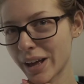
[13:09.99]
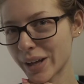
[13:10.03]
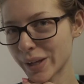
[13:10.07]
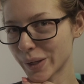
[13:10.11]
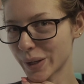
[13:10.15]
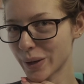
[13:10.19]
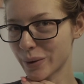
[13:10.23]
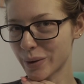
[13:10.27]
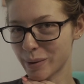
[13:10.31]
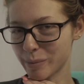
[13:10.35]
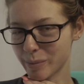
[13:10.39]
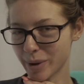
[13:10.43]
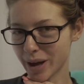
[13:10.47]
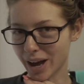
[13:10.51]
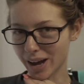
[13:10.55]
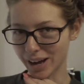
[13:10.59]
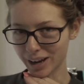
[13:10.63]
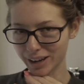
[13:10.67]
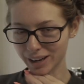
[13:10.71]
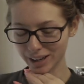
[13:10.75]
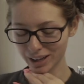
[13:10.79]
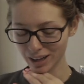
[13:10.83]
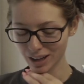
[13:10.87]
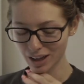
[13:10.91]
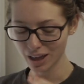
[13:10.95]
Hello, I'm back.
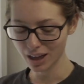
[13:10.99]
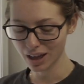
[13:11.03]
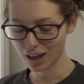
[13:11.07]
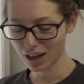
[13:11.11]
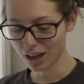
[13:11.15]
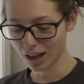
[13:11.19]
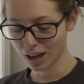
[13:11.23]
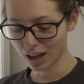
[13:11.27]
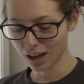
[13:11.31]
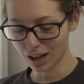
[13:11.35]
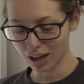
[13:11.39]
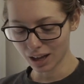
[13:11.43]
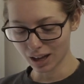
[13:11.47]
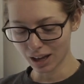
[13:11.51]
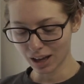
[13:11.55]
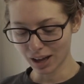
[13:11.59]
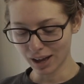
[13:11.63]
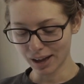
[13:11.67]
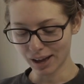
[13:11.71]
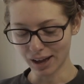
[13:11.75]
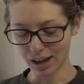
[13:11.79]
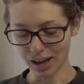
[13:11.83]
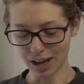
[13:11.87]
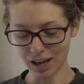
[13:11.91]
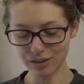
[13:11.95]

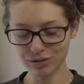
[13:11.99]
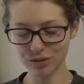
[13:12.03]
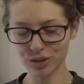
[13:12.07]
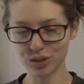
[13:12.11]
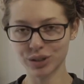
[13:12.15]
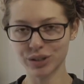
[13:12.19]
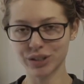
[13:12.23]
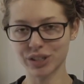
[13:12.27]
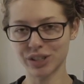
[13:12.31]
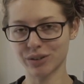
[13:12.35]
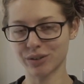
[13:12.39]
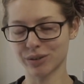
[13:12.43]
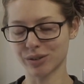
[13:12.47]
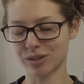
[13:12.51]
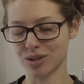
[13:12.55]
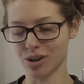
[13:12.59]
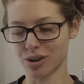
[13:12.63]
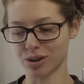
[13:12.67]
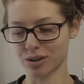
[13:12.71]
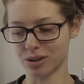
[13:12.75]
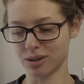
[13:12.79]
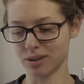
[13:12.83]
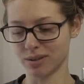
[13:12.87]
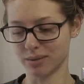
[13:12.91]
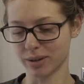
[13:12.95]
I have no idea what I was
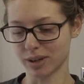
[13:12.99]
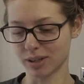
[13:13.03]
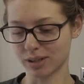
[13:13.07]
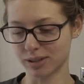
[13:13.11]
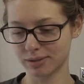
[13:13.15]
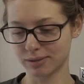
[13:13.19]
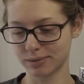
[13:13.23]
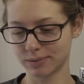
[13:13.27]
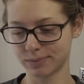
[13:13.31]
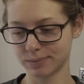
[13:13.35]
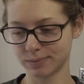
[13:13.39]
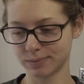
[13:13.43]
talking about.